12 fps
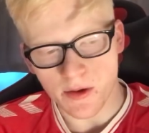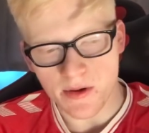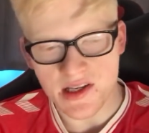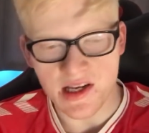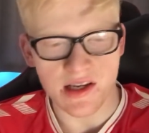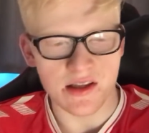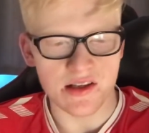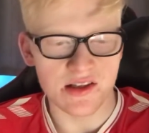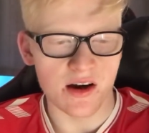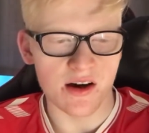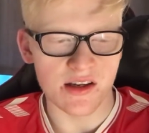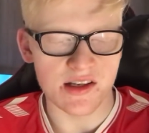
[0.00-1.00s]
he said at the
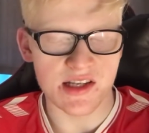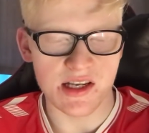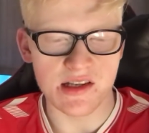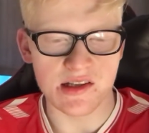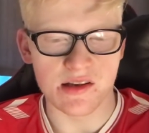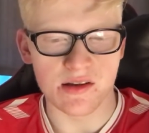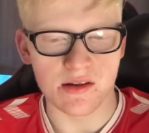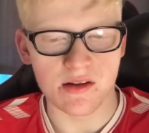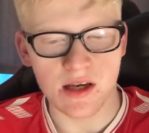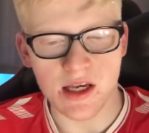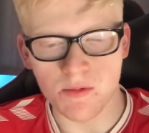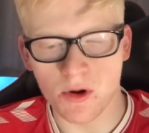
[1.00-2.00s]
start of the season
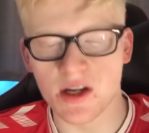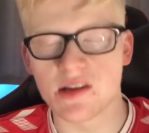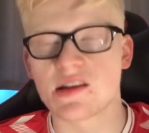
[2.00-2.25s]
he wanted